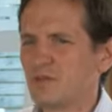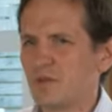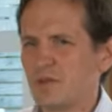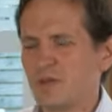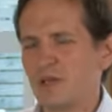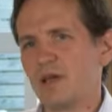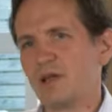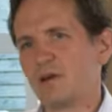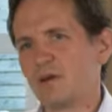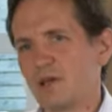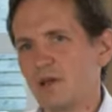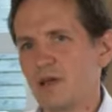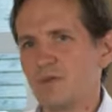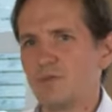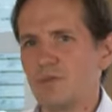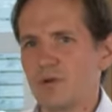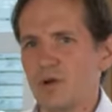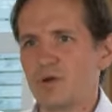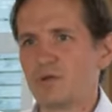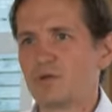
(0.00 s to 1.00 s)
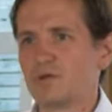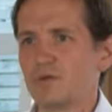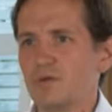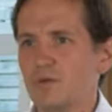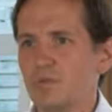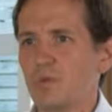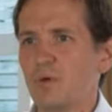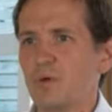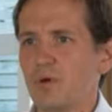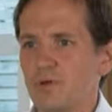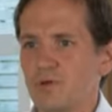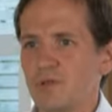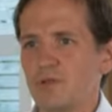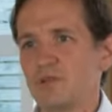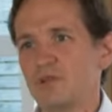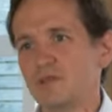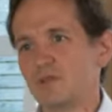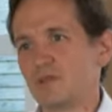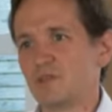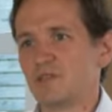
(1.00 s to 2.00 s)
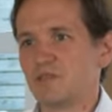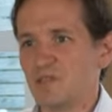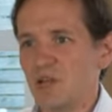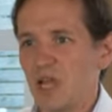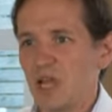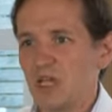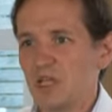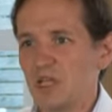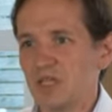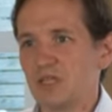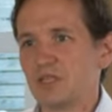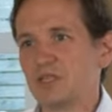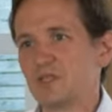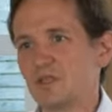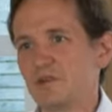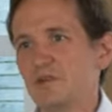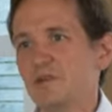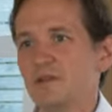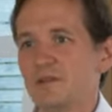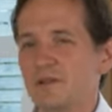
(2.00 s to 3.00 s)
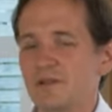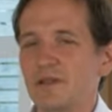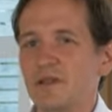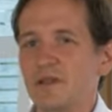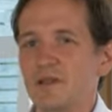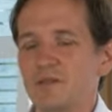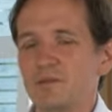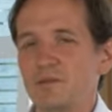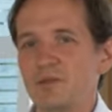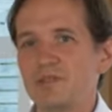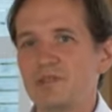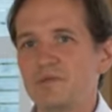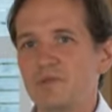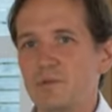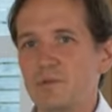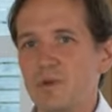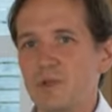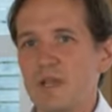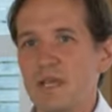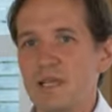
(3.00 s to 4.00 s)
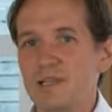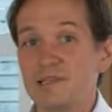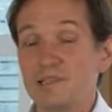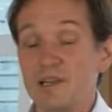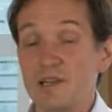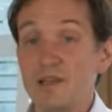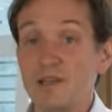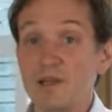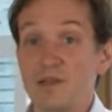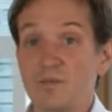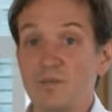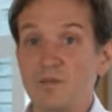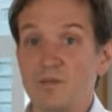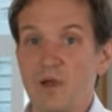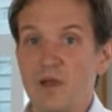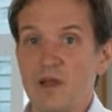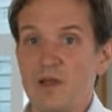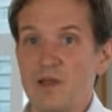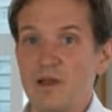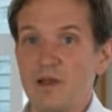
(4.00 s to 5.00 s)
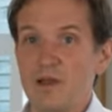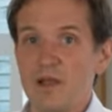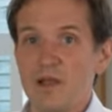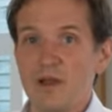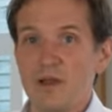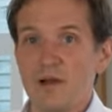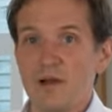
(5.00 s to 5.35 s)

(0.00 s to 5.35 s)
So yeah, okay, we're going through the birth and these are the stages and all the rest of it. But then suddenly when